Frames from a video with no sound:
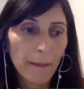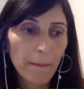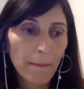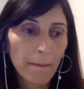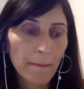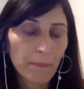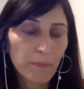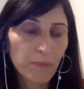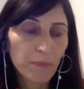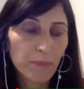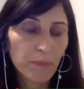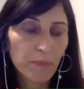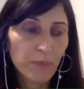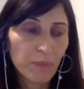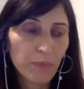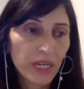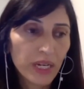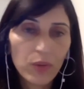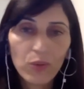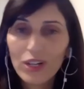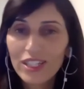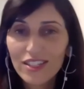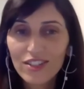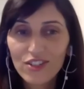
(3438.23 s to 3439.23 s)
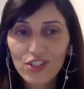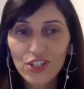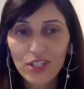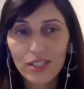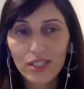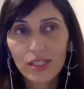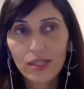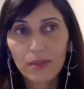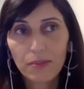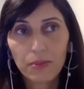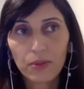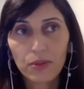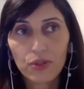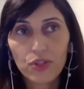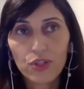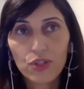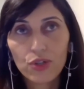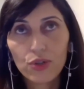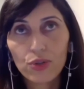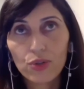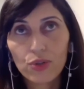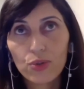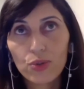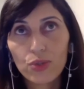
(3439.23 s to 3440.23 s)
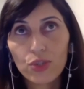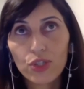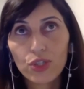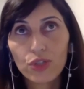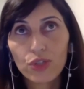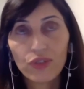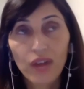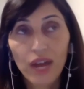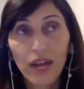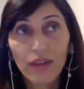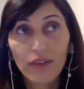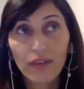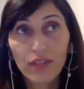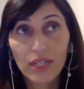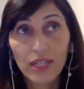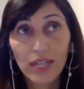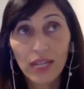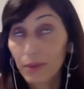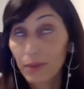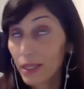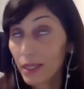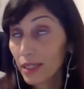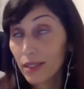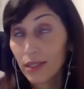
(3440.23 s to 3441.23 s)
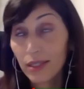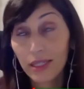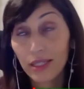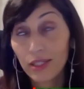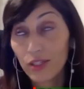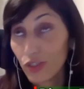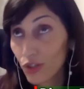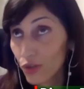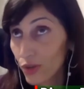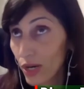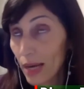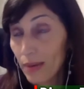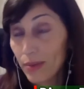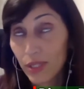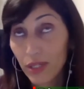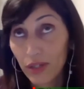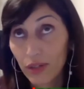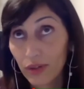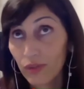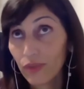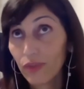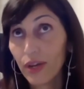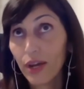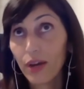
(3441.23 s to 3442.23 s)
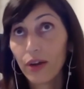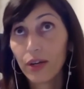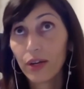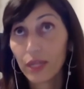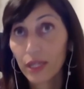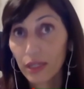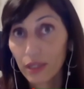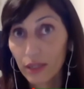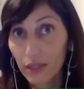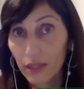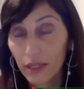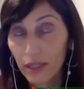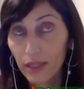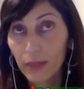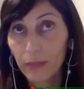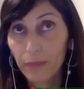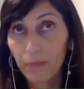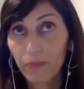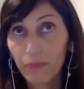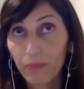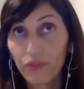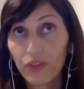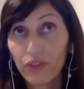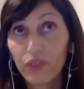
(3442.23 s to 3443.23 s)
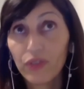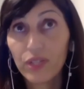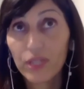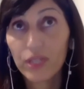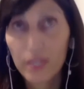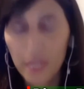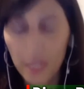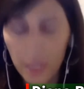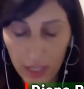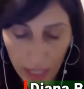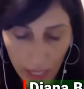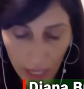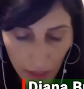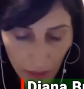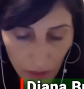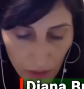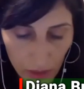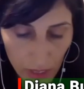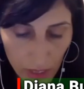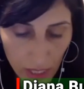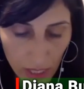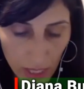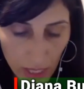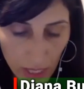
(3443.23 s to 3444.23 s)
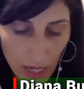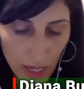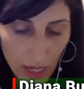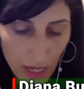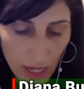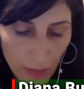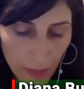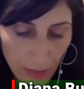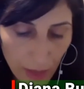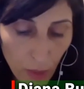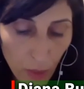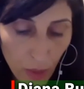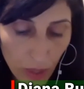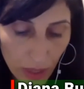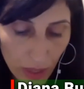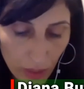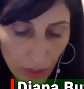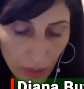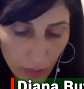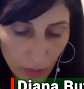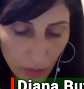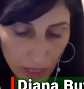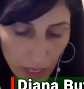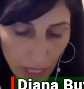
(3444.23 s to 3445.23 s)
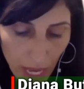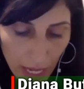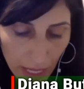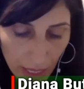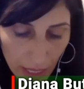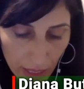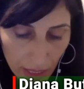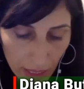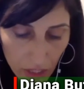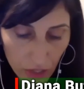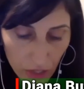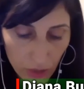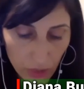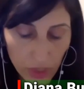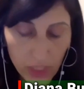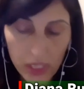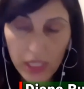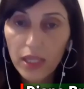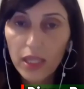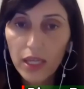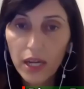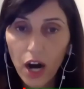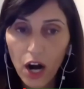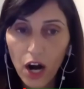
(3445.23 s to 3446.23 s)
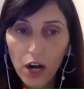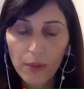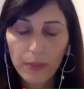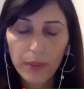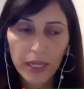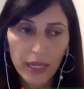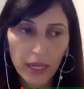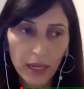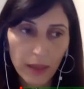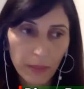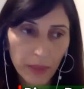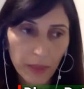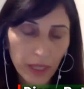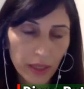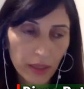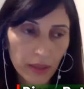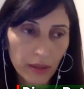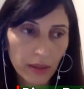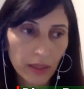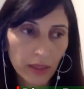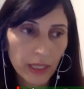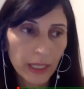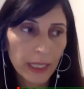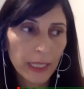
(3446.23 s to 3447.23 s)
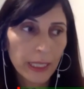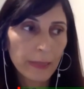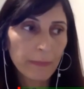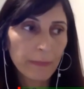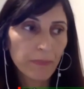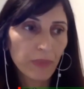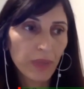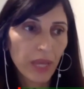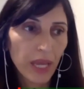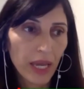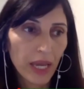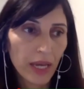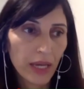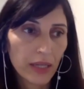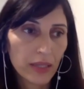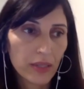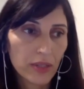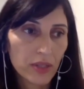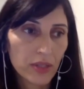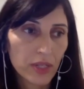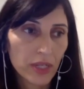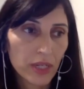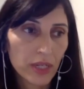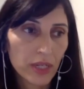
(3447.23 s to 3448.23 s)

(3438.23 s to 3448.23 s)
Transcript: But he wasn't just a person who survived the Nakba. He describes it in very vivid details about what it was like to see the army come in and